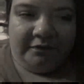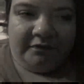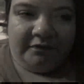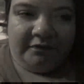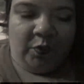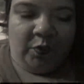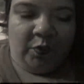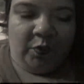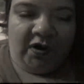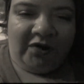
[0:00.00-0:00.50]

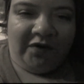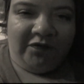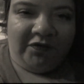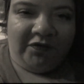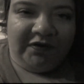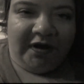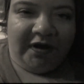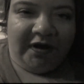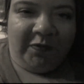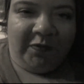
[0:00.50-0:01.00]
whatever
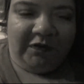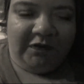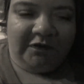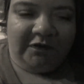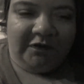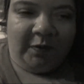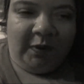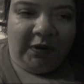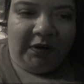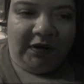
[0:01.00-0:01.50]
type this
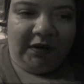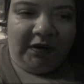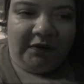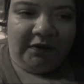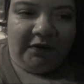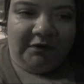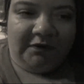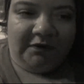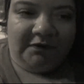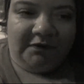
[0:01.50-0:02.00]
one
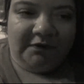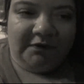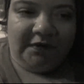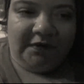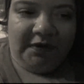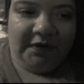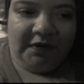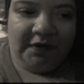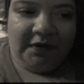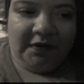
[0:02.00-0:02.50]
is
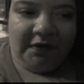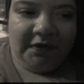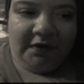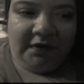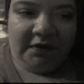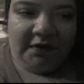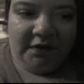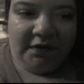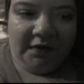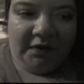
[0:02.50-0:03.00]

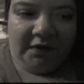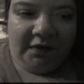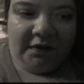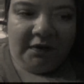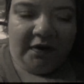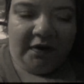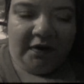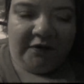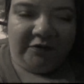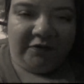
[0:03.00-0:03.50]
can
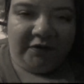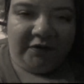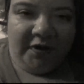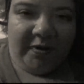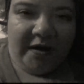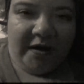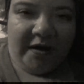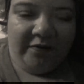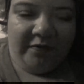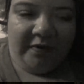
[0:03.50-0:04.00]
cause really
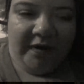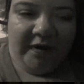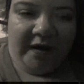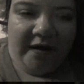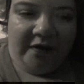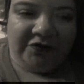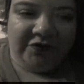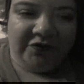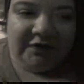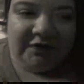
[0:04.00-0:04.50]
bad
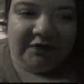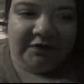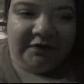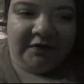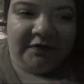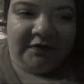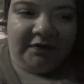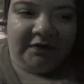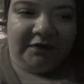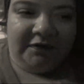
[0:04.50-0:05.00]
reactions.
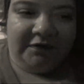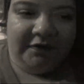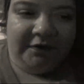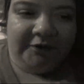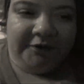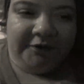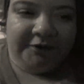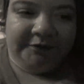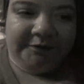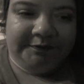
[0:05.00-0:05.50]

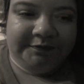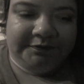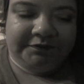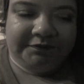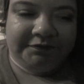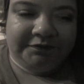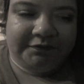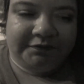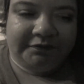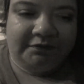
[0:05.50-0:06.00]
So
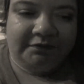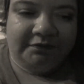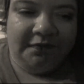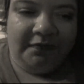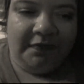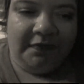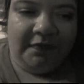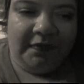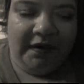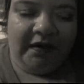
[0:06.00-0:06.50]

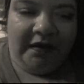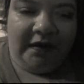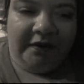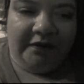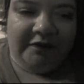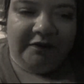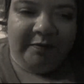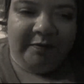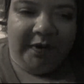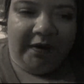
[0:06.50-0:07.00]
I
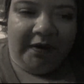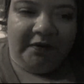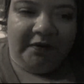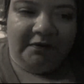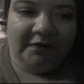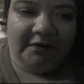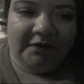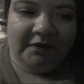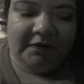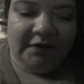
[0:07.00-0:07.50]

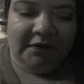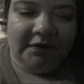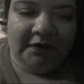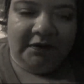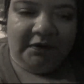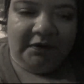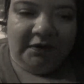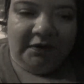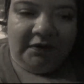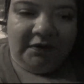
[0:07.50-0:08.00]
spent
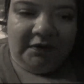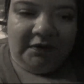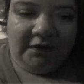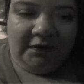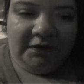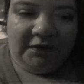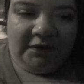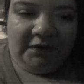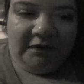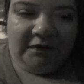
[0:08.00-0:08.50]

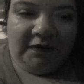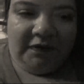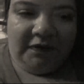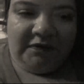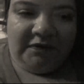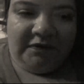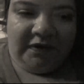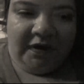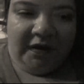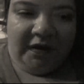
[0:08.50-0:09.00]
the
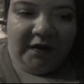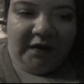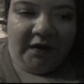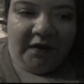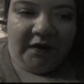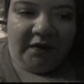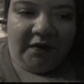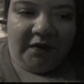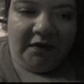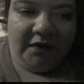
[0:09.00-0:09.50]
day
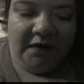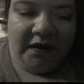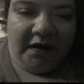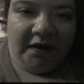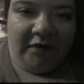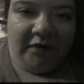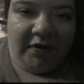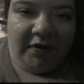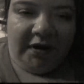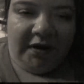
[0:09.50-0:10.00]

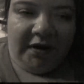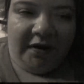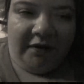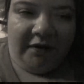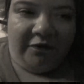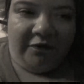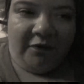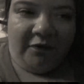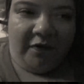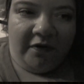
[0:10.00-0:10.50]
getting ready
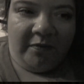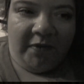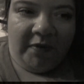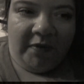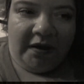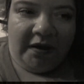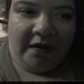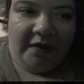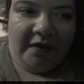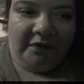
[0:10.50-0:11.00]
for my
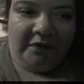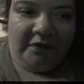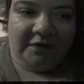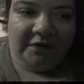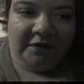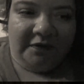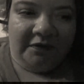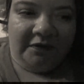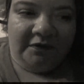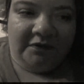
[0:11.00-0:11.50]

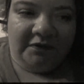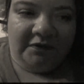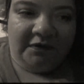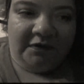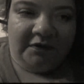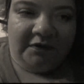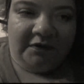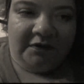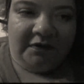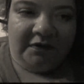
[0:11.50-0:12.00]
concert
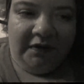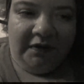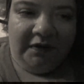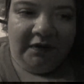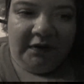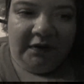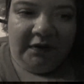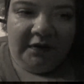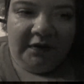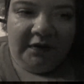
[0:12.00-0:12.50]
and
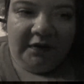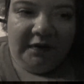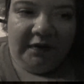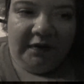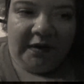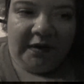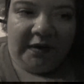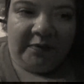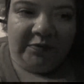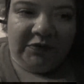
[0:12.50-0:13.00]

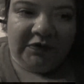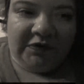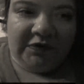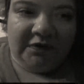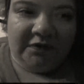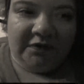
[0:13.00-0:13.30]
kept